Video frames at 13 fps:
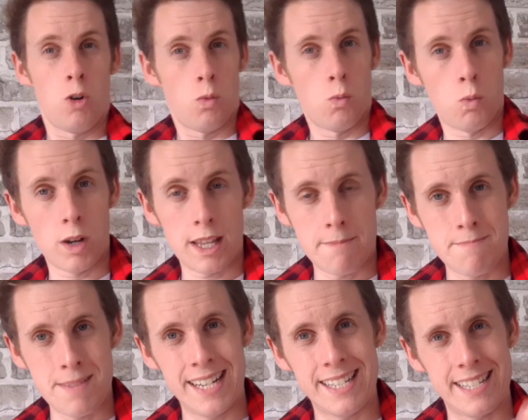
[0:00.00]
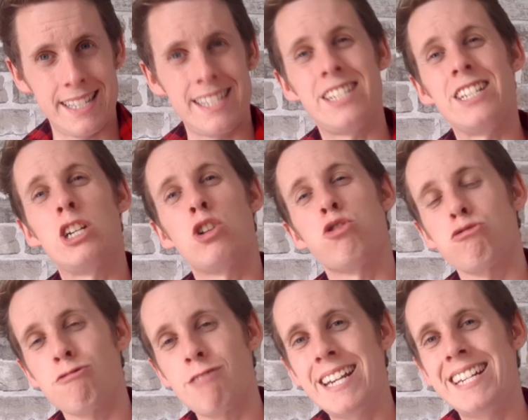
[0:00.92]
What that means is it's
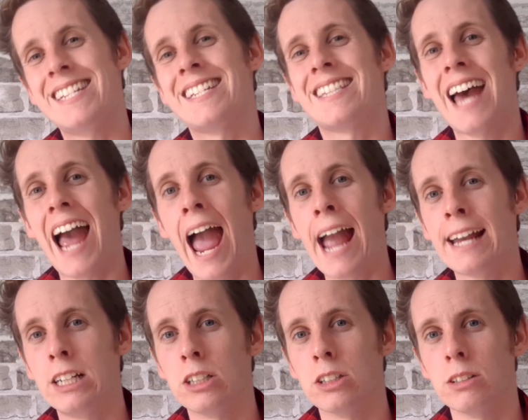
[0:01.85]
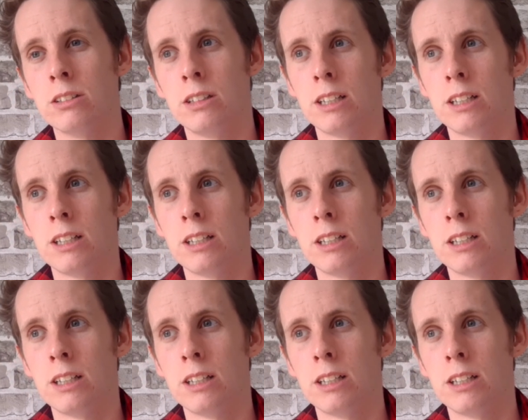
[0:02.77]
decreased that angle.